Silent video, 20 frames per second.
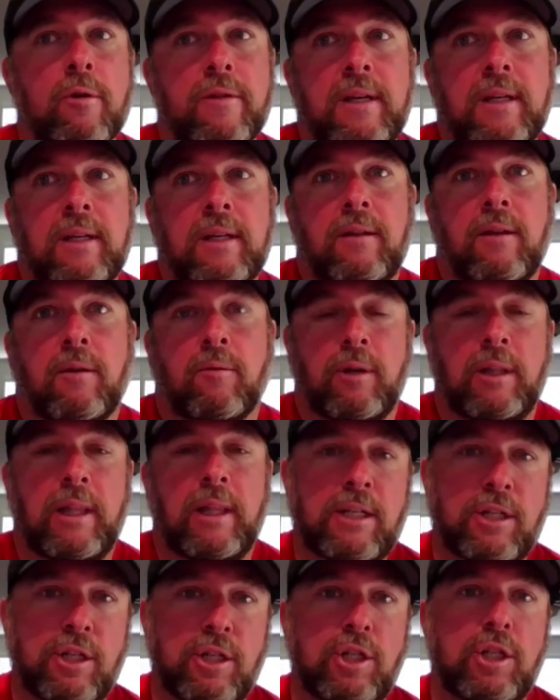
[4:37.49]
the
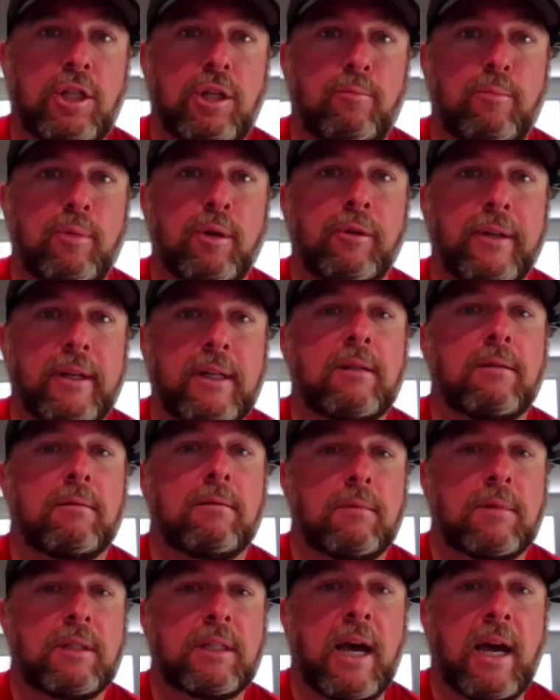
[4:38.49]
relationship building
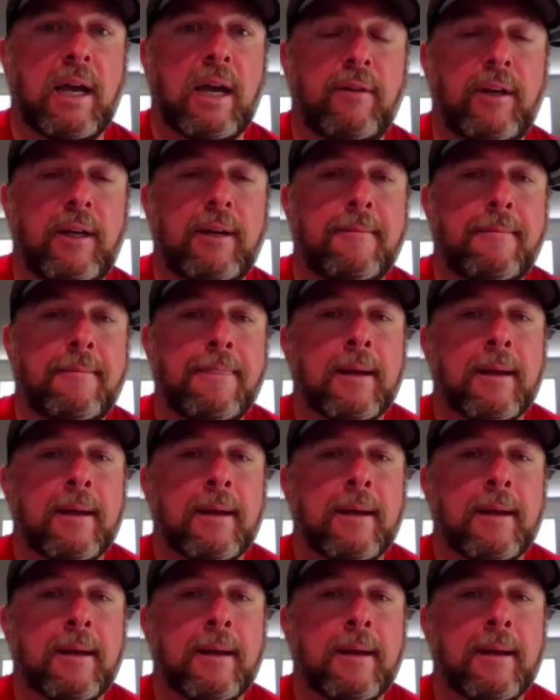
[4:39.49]
side of it.